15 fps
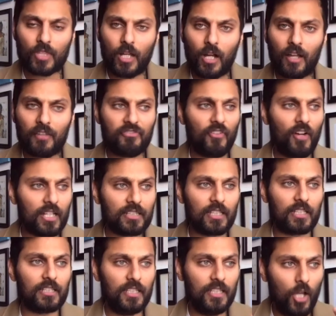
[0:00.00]
I find
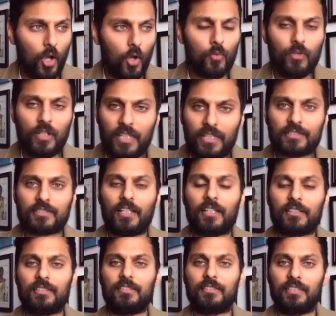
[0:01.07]
that the only
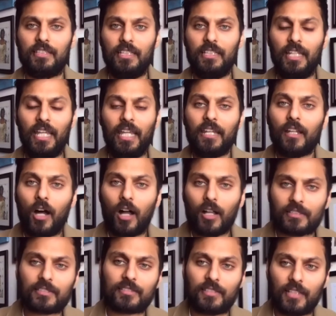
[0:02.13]
certainty in
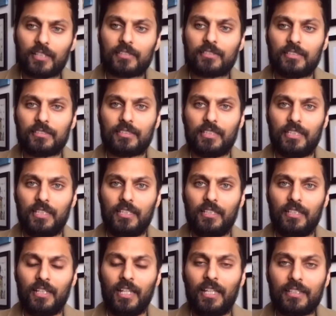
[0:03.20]
uncertainty
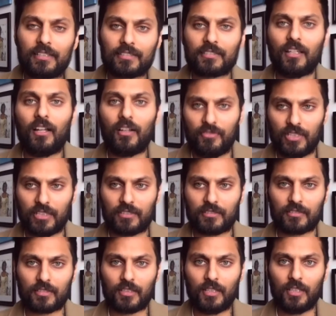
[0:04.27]
is
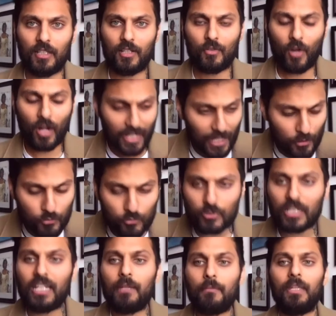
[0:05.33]
service. Right? And I
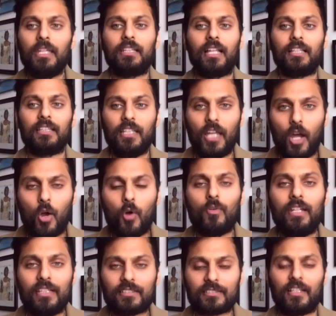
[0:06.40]
really mean that. The
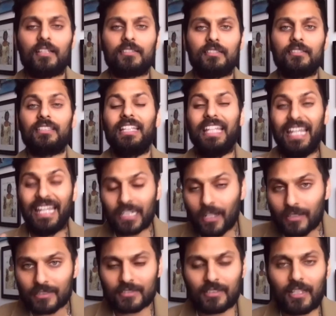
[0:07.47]
only certainty in
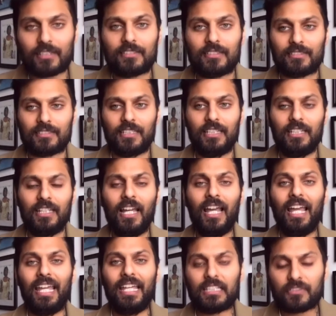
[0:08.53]
uncertainty
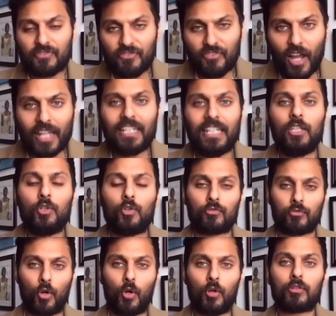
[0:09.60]
is finding your
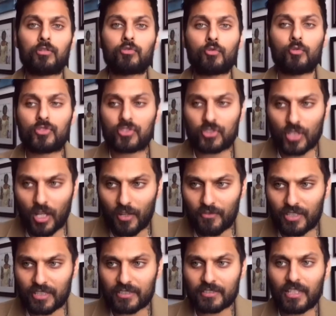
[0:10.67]
role through
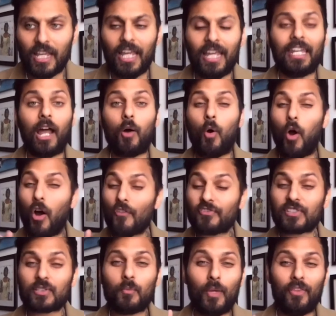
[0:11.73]
service. Now,
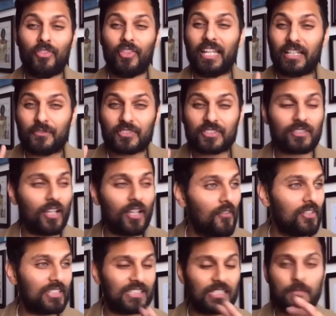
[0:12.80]
often we think of
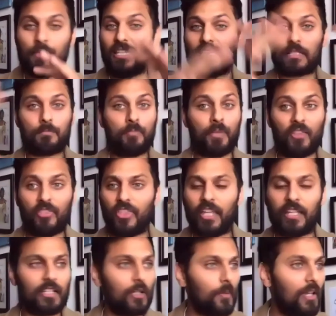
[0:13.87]
service as being this big
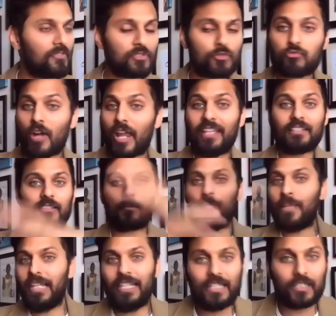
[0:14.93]
thing, like we have to raise $1
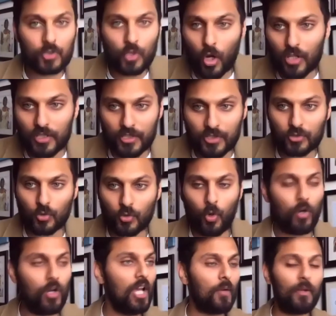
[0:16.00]
million,
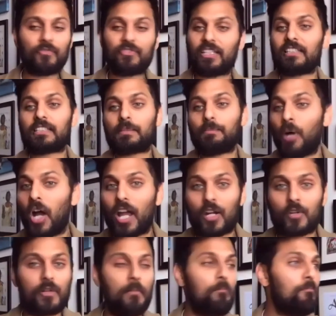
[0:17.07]
or we have to
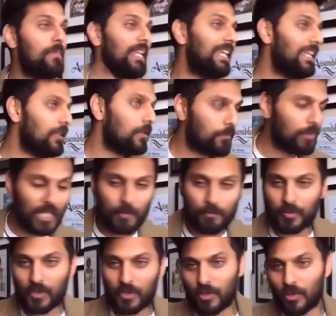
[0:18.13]
inspire 1 million
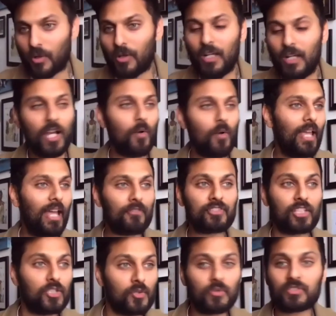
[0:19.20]
people, or we have to
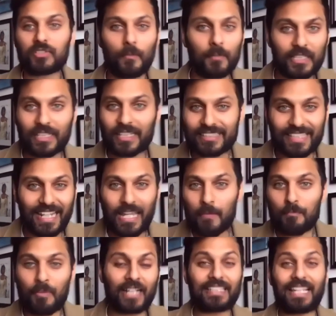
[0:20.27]
do something that's going to
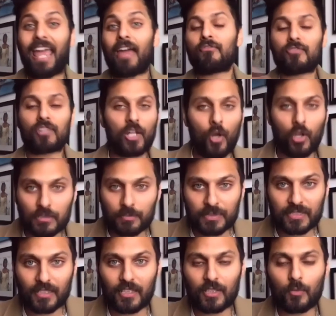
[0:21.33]
impact every
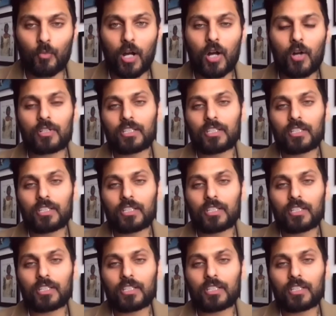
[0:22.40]
hospital in the world.